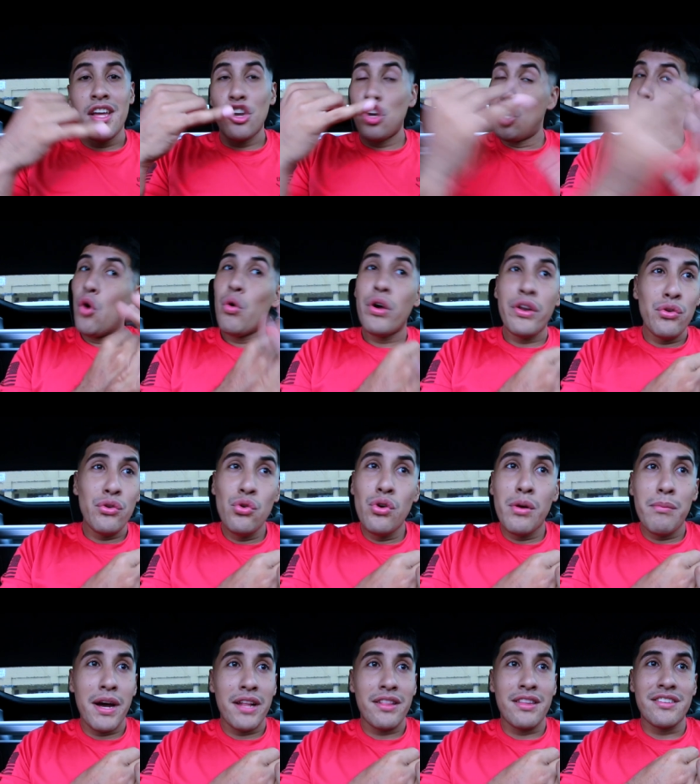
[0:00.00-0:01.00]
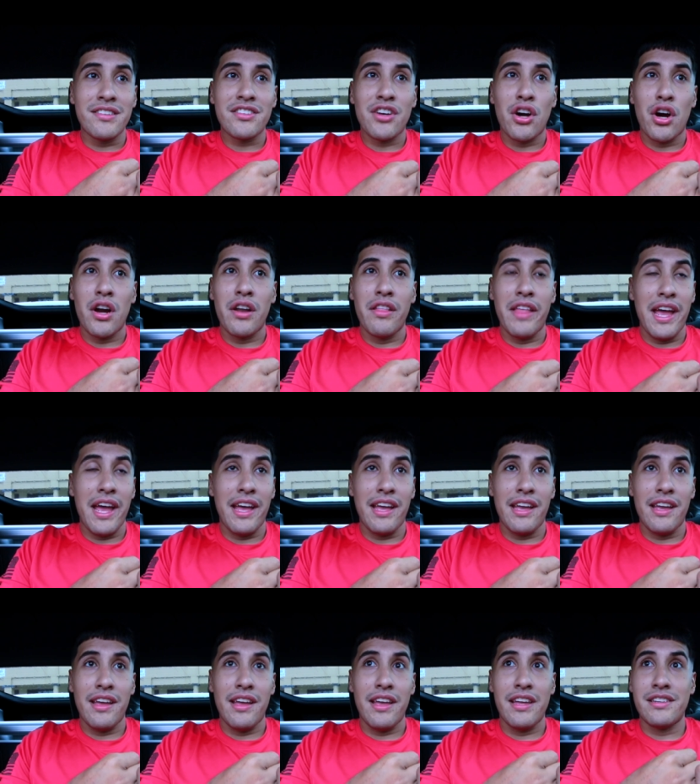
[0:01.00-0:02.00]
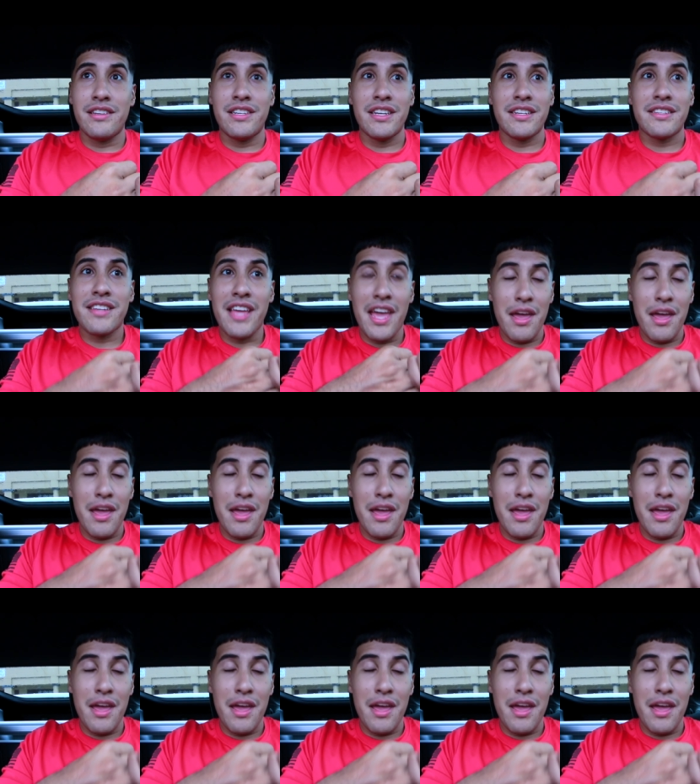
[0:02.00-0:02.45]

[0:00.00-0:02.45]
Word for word: No one knew about this car that it just